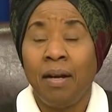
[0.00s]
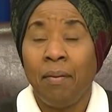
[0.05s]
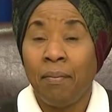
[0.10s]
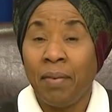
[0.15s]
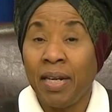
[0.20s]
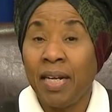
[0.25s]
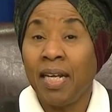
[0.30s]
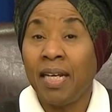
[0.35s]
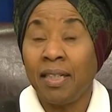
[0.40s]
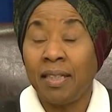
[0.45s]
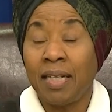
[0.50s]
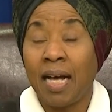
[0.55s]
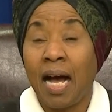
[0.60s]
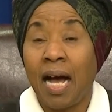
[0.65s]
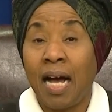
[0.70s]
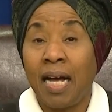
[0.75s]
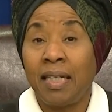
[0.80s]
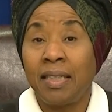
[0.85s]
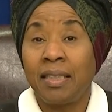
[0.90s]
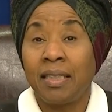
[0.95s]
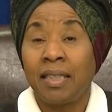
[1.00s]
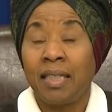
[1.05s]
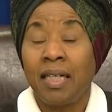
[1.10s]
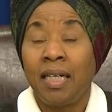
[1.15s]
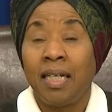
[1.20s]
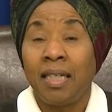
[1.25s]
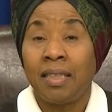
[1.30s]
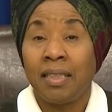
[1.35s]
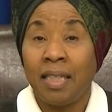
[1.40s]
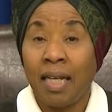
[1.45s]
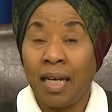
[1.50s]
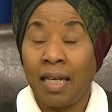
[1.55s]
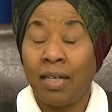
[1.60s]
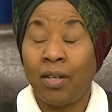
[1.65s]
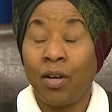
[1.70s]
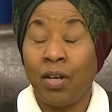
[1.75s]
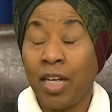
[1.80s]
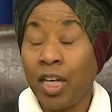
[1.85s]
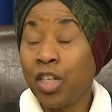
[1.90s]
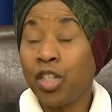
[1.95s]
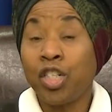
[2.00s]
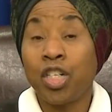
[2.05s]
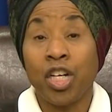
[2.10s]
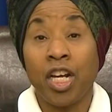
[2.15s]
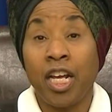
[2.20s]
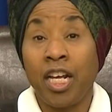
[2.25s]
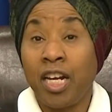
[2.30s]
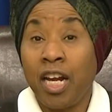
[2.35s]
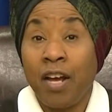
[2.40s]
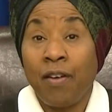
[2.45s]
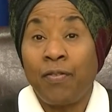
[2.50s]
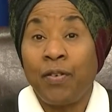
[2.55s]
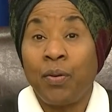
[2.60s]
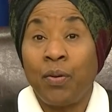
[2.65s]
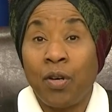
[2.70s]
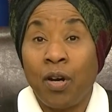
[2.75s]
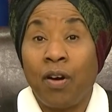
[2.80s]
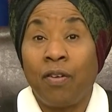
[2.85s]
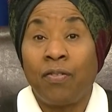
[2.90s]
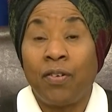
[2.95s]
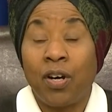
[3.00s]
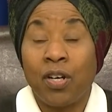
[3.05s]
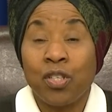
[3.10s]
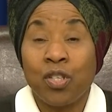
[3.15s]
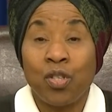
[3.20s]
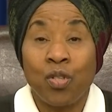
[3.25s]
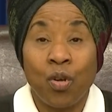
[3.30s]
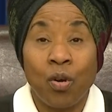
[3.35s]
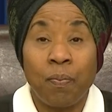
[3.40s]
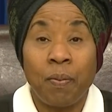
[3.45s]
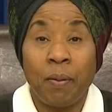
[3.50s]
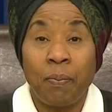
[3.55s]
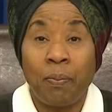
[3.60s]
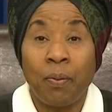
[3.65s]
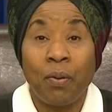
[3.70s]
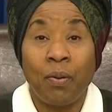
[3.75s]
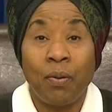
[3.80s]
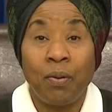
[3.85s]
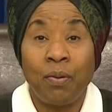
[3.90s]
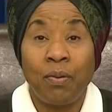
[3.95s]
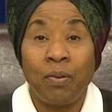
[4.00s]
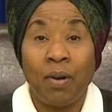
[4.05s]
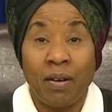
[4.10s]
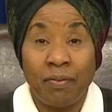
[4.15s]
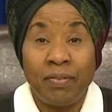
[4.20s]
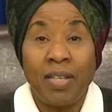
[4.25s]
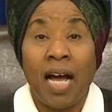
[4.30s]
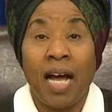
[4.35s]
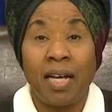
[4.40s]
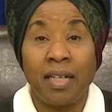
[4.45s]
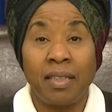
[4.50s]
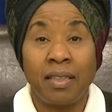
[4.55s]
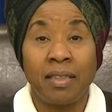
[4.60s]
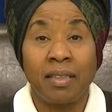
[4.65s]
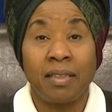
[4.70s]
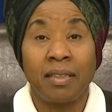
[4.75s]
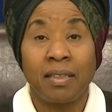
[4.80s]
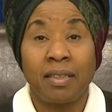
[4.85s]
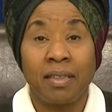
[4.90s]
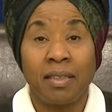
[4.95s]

Meaning that they, each and every one of us know people who have died,